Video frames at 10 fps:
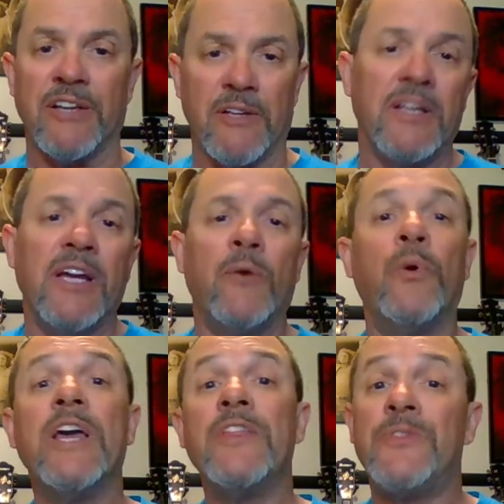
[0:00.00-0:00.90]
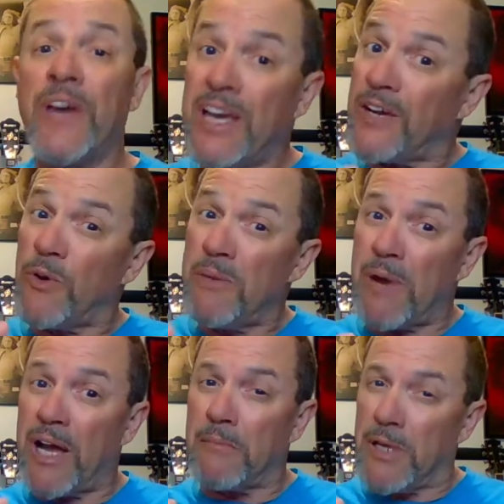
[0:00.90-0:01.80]
We think we might be
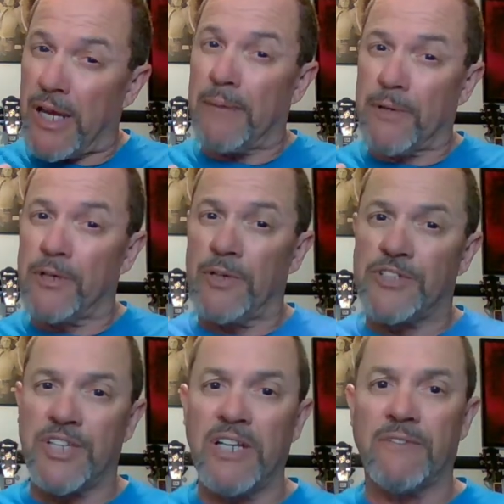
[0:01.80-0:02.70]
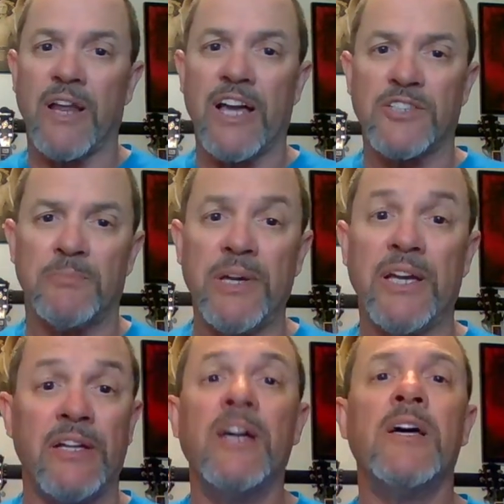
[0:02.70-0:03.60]
able to achieve light speed.
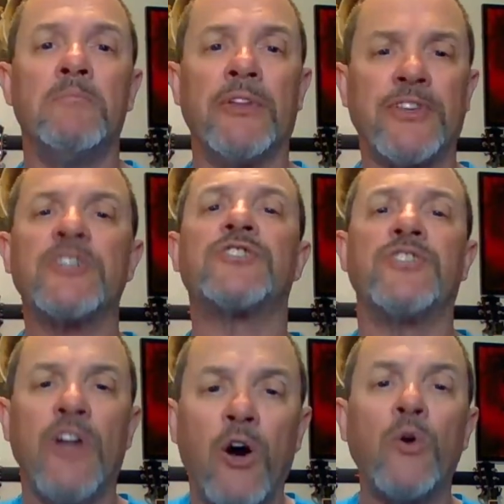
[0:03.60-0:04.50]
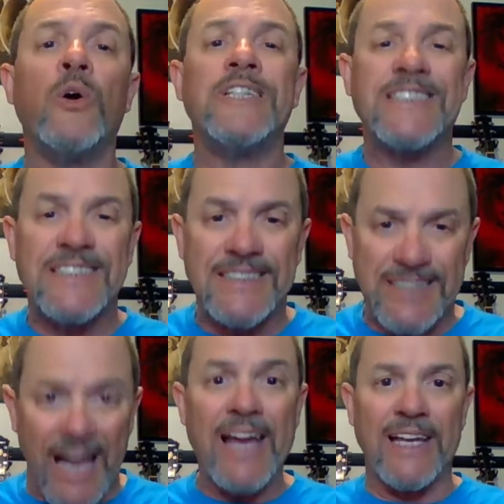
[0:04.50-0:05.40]
But there's no
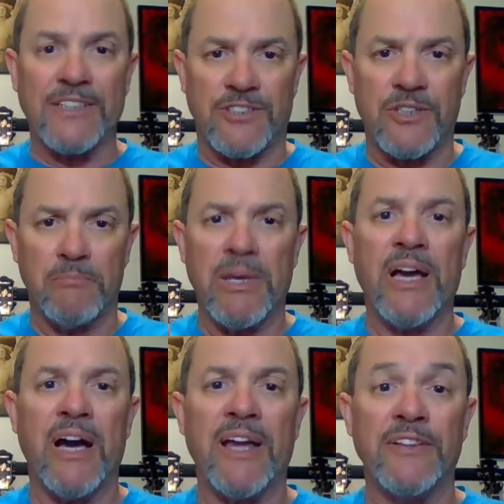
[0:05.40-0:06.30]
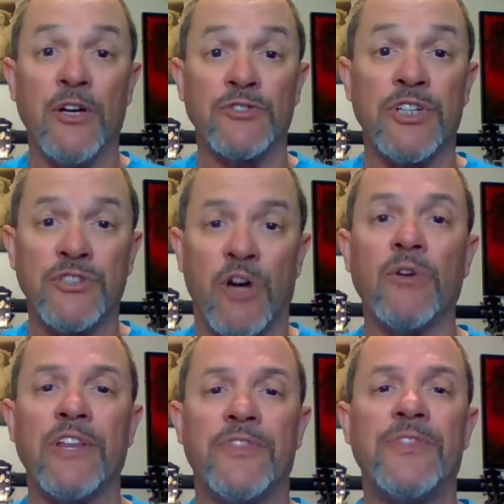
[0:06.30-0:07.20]
science behind those. There's only
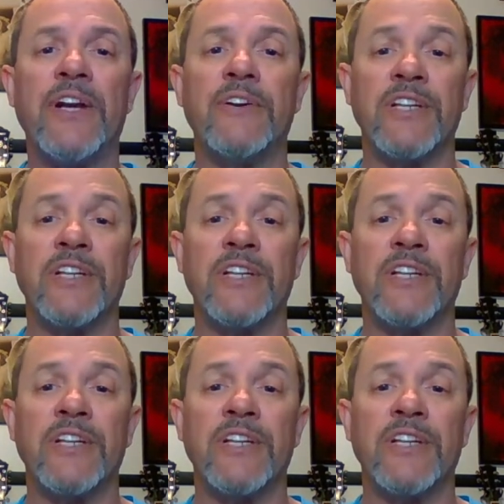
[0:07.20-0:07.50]
theories.